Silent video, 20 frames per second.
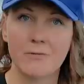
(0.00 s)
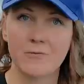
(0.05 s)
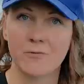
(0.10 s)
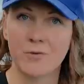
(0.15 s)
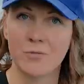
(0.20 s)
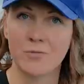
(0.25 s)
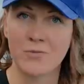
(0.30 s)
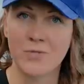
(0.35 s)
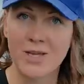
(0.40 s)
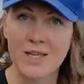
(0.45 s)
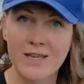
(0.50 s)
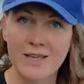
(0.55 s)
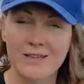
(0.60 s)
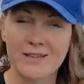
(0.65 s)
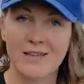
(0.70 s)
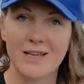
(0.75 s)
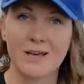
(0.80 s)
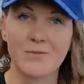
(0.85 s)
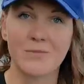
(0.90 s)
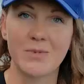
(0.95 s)
For me,
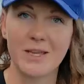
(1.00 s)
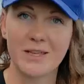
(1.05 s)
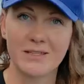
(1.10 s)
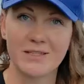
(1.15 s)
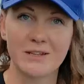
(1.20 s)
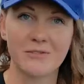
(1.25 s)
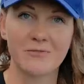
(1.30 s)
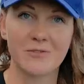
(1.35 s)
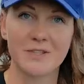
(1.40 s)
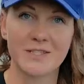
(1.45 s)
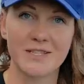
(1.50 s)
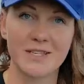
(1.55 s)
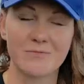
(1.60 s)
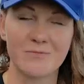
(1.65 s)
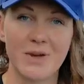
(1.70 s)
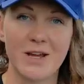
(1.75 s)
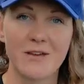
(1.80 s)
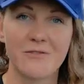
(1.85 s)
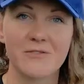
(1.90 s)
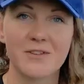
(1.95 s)
a big difference
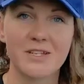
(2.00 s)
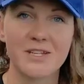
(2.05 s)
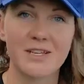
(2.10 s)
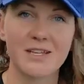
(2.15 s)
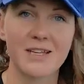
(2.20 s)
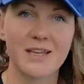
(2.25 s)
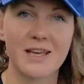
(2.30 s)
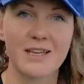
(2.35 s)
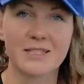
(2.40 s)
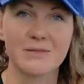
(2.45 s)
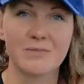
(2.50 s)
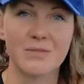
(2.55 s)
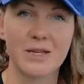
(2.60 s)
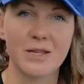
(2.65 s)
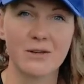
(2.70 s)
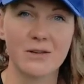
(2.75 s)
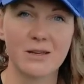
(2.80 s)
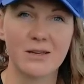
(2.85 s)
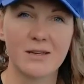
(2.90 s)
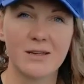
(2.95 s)
in my fishing has
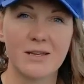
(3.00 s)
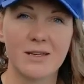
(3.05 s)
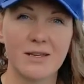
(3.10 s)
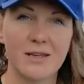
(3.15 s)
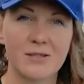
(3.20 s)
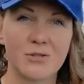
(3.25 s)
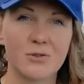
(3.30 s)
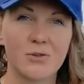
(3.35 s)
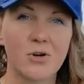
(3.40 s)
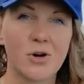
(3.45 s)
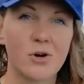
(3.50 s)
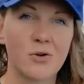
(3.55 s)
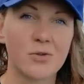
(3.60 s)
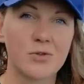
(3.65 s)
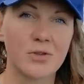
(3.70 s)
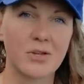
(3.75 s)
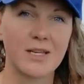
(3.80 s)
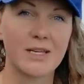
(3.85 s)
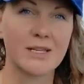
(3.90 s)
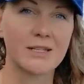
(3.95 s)
been to go
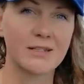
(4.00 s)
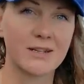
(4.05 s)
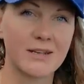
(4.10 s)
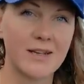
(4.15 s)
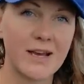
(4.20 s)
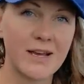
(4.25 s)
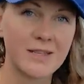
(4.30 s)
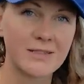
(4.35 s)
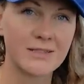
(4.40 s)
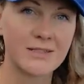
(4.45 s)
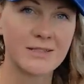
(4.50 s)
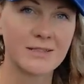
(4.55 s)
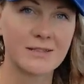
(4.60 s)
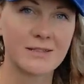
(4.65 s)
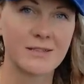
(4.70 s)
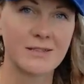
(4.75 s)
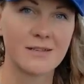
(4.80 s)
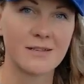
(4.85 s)
in the night